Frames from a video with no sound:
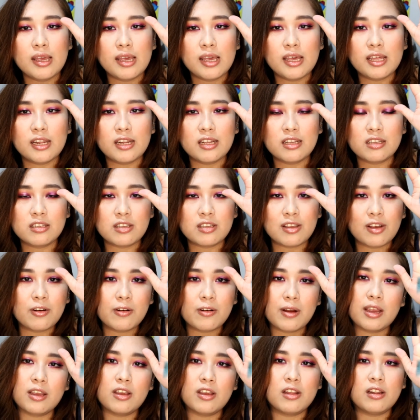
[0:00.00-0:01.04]
It is your
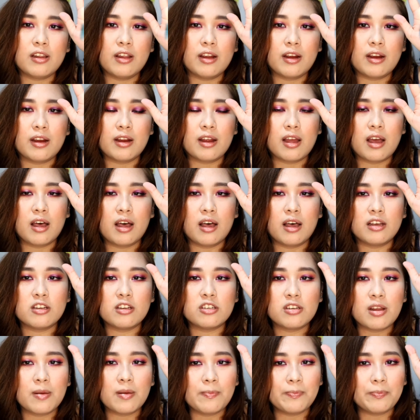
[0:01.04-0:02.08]
regular
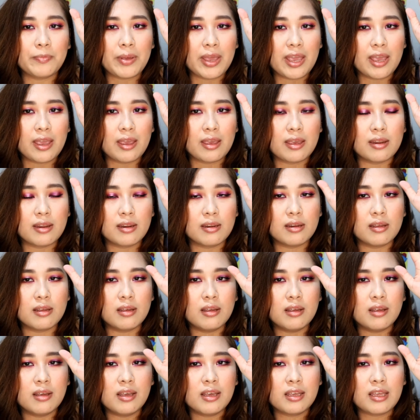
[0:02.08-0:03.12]
champagne
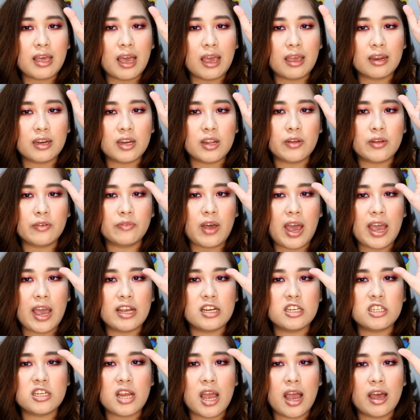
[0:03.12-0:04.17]
kind of
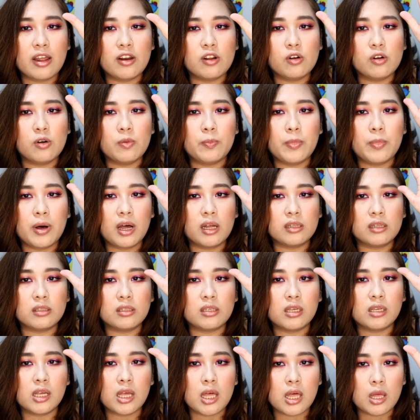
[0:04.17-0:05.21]
eyeshadow, but